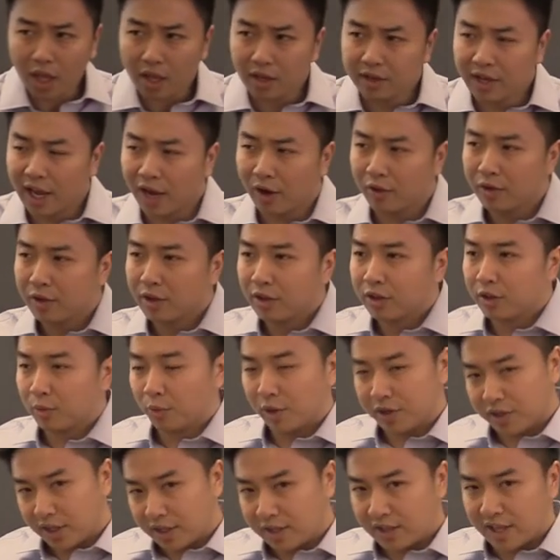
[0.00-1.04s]
Now, the
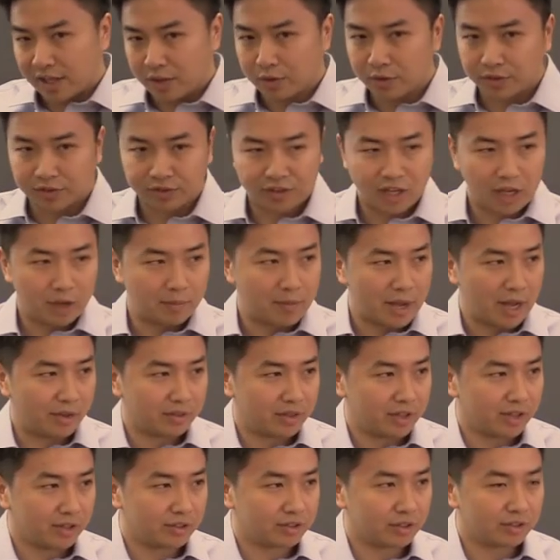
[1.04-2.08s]
one thing that you can say
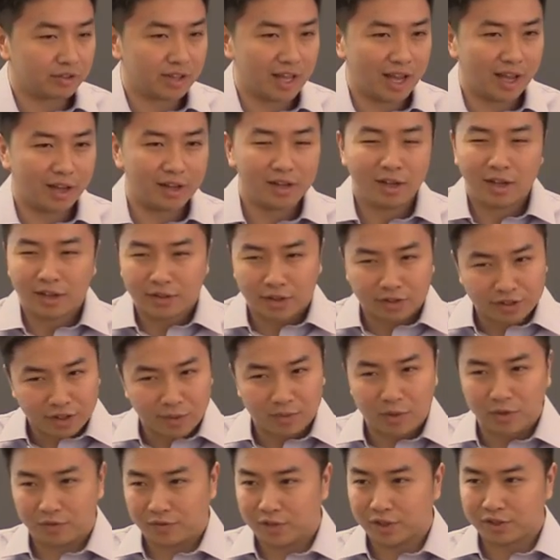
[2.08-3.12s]
about this is that there's
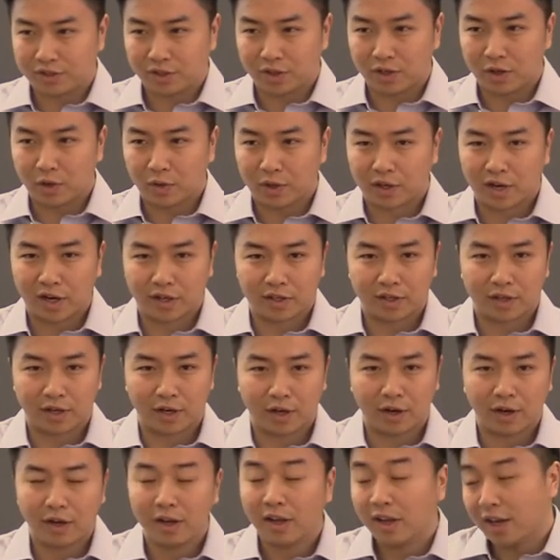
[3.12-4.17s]
something fishing going on
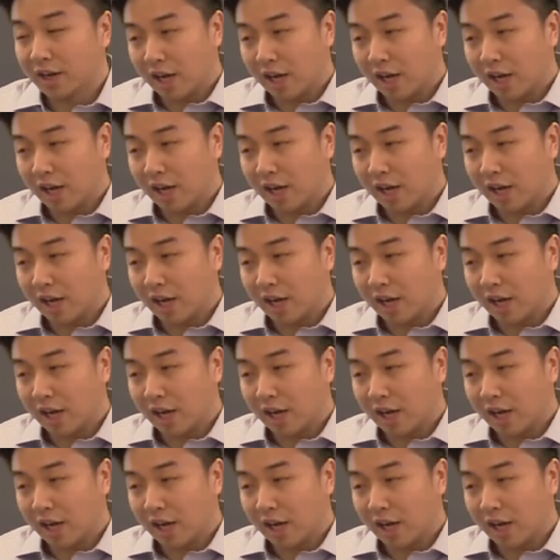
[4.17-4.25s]
here.